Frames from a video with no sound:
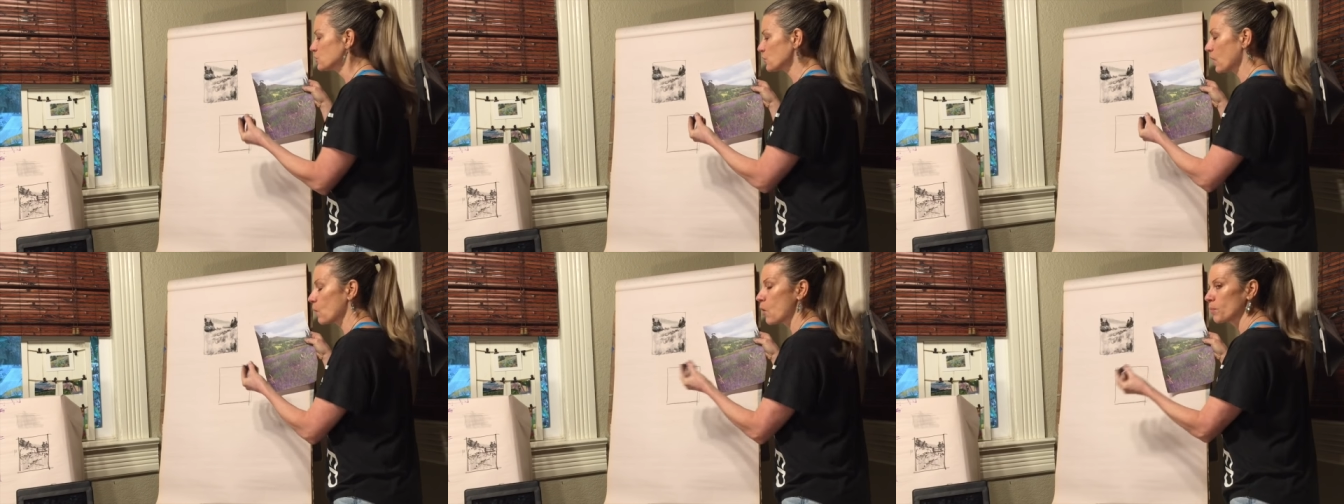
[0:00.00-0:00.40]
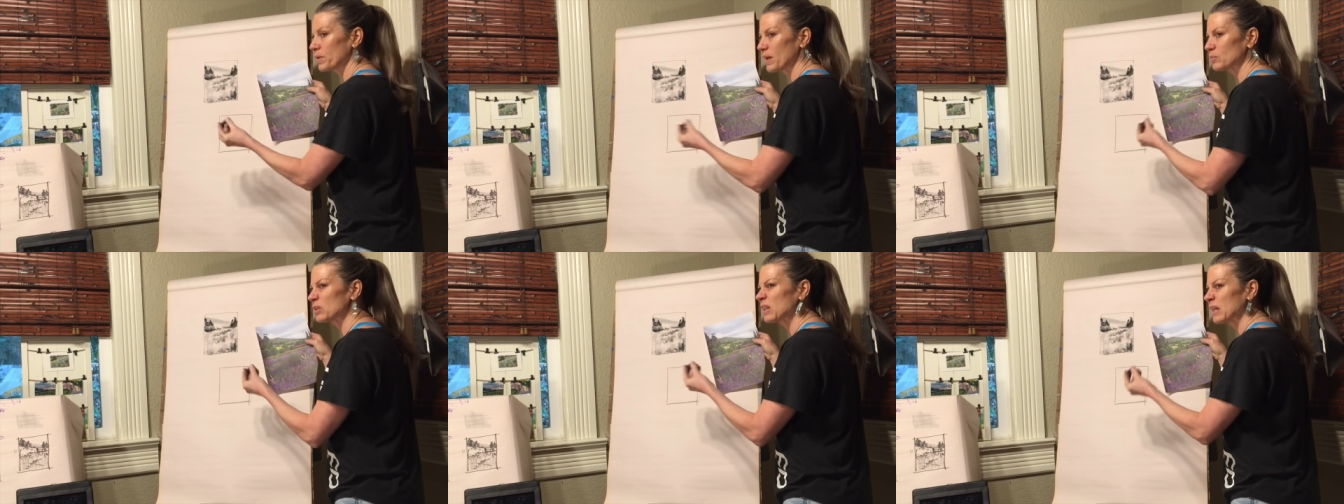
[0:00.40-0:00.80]
So I won't
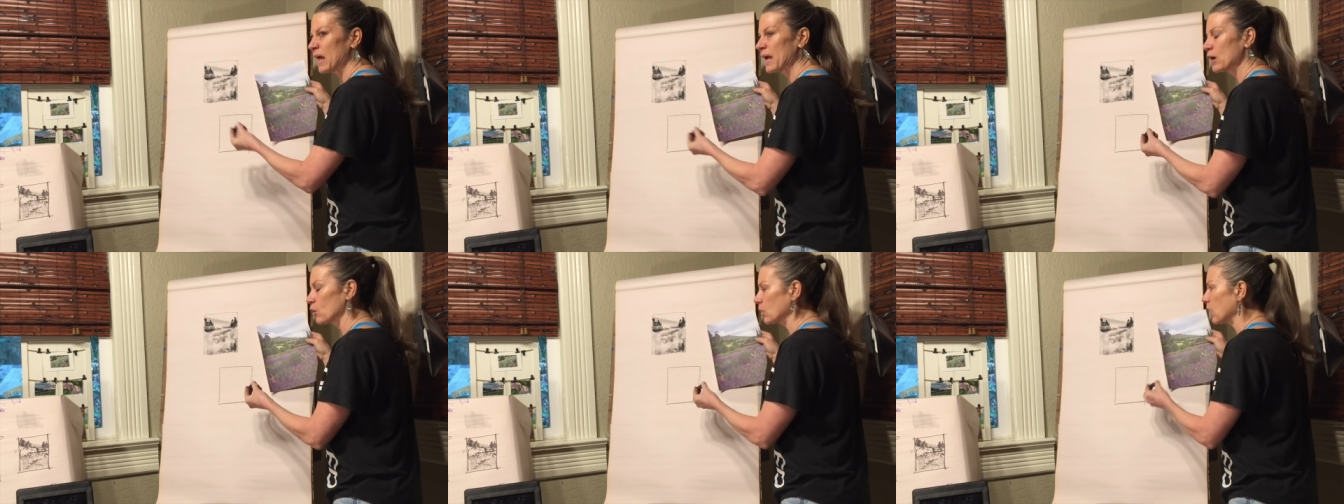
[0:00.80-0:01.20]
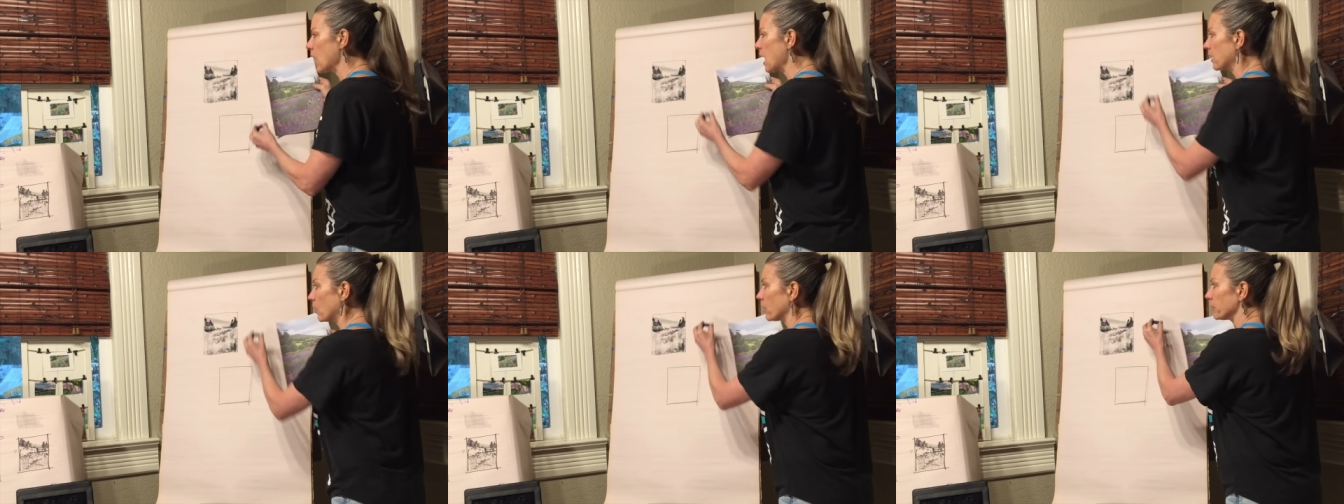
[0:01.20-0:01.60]
be able to layer a
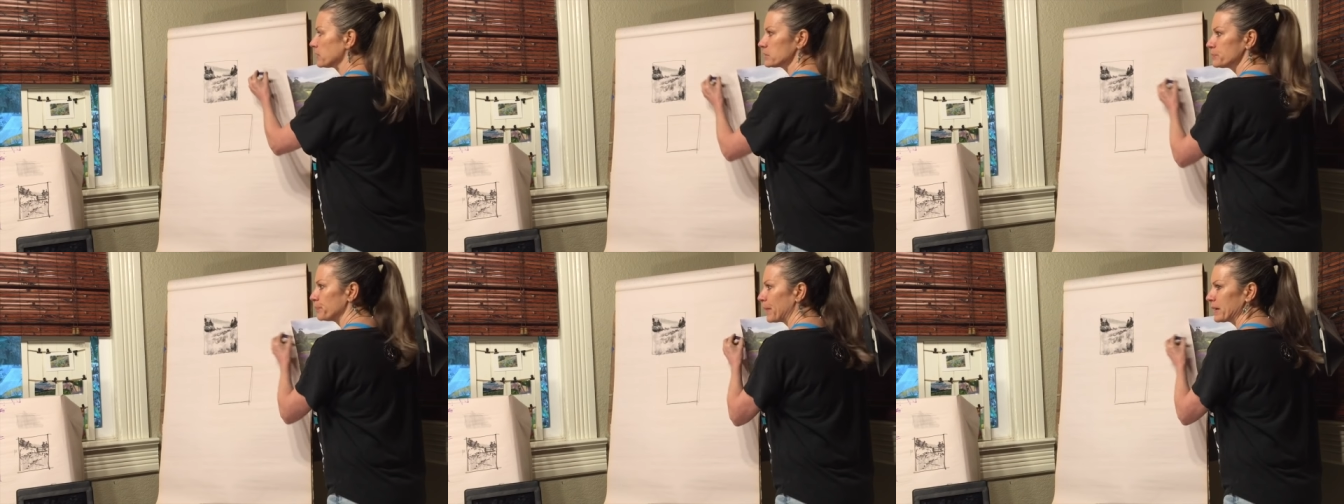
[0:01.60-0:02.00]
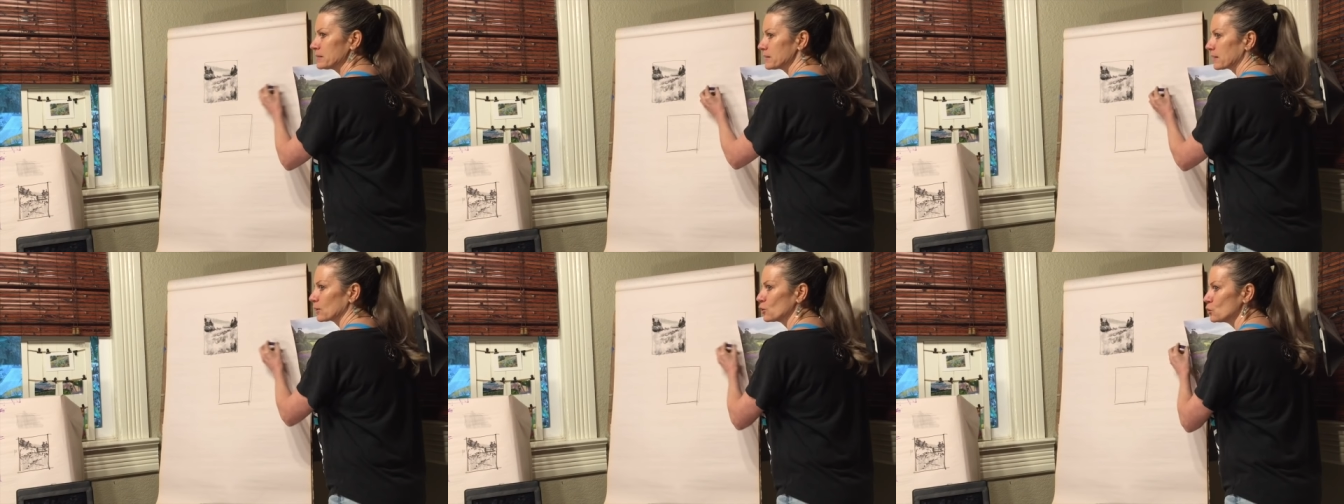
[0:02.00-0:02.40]
lot on this
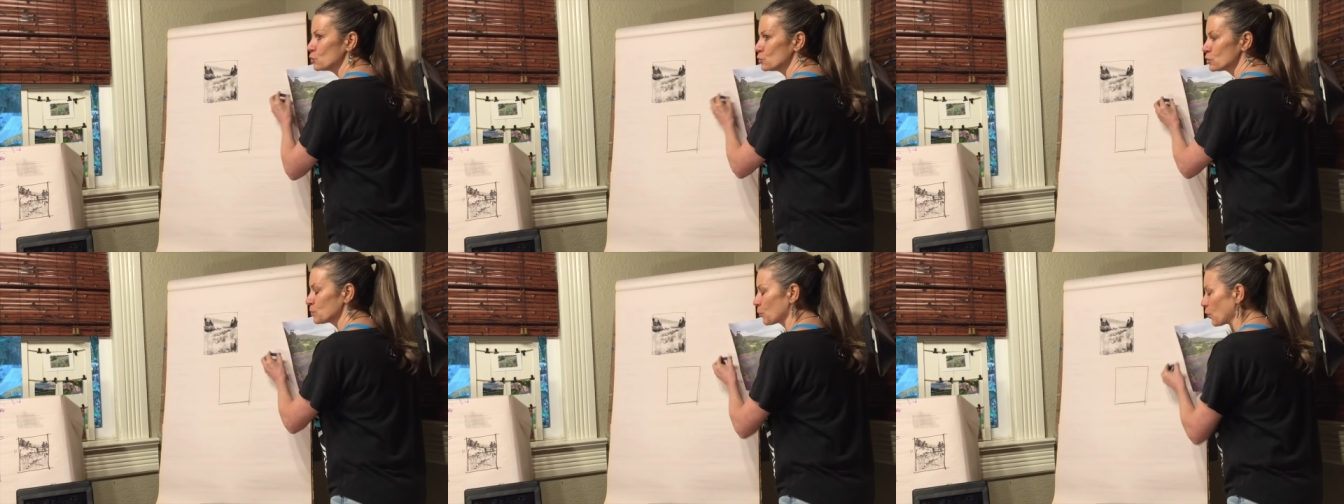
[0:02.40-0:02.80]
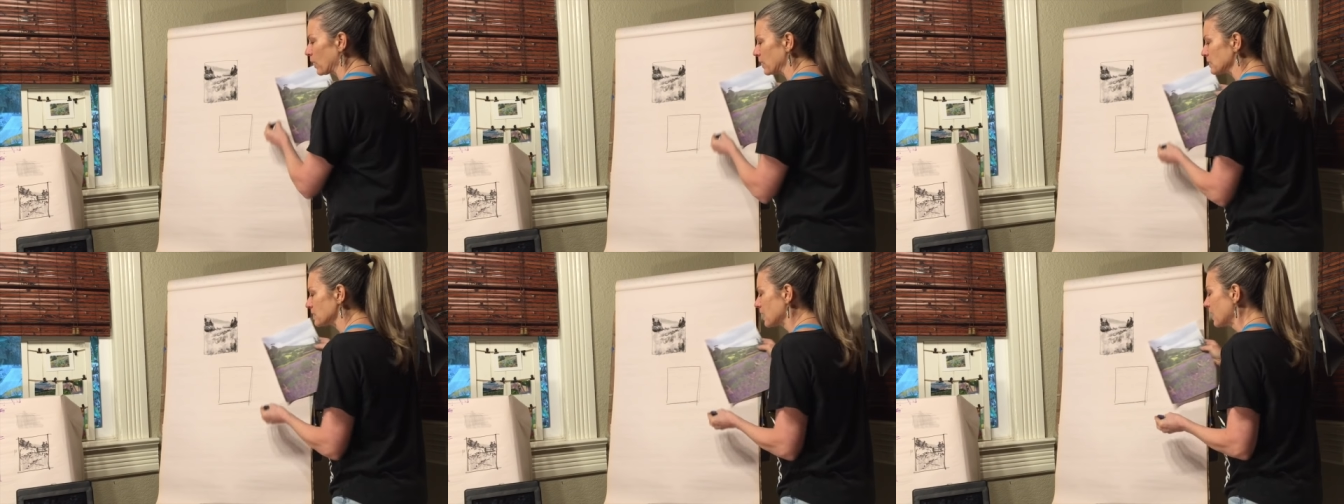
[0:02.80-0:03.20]
basic
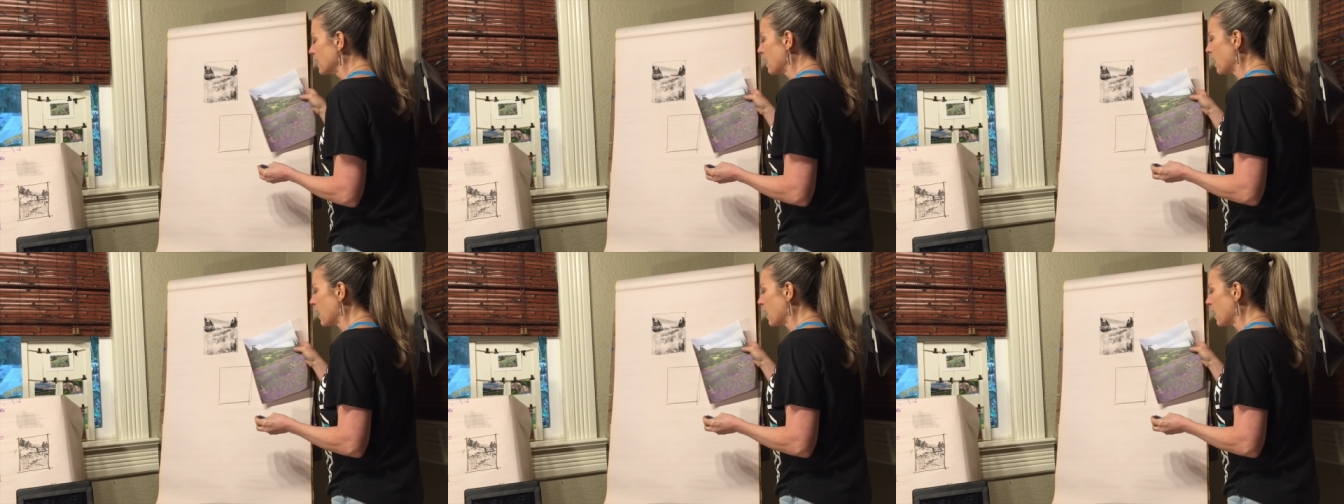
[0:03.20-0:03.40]
newsprint.